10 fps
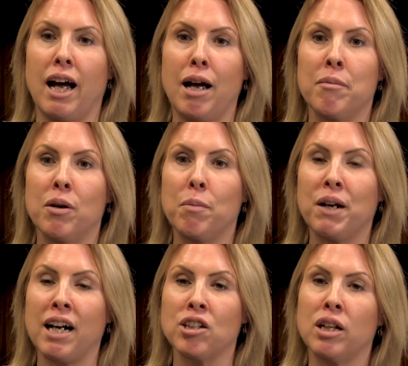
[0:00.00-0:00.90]
Um,
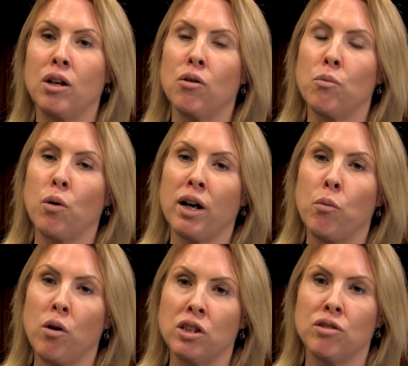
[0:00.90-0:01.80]
but actually, what I
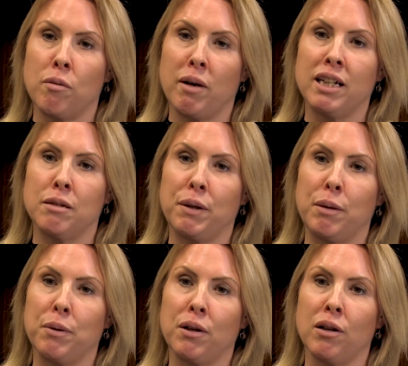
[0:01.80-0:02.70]
want to remind
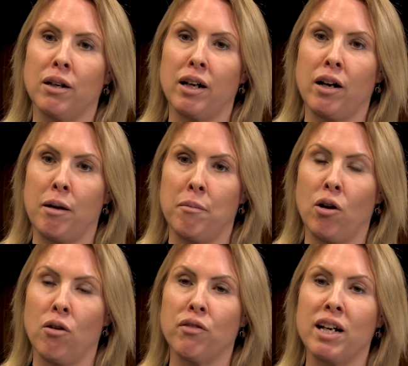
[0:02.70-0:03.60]
people um,
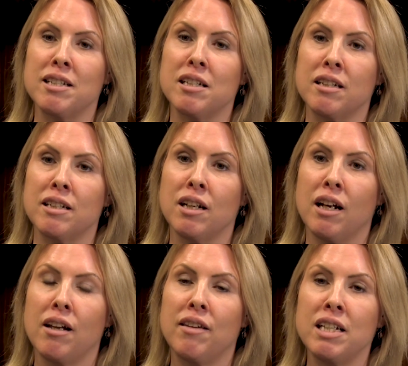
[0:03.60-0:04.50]
of is that
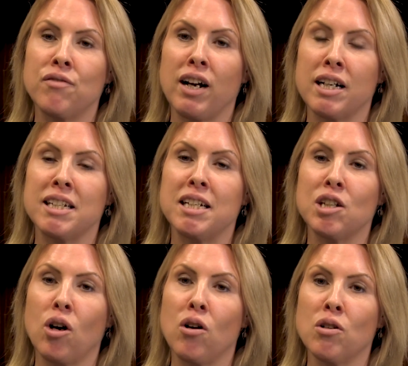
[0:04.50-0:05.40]
these
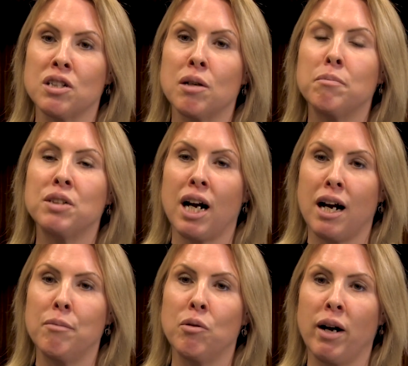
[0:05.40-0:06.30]
vaccines are some
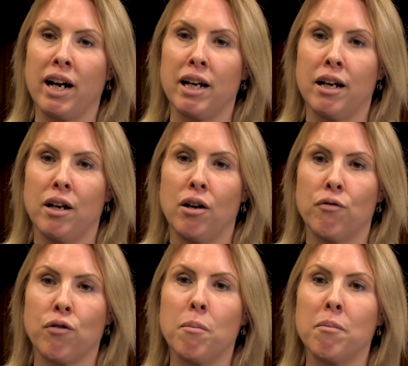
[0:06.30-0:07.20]
time away
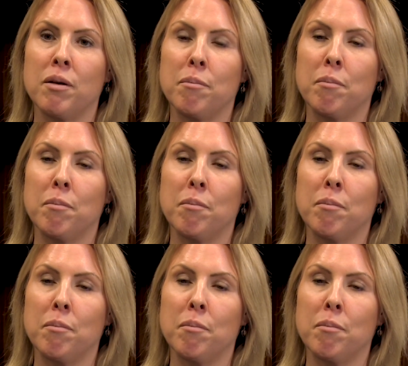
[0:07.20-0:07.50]
from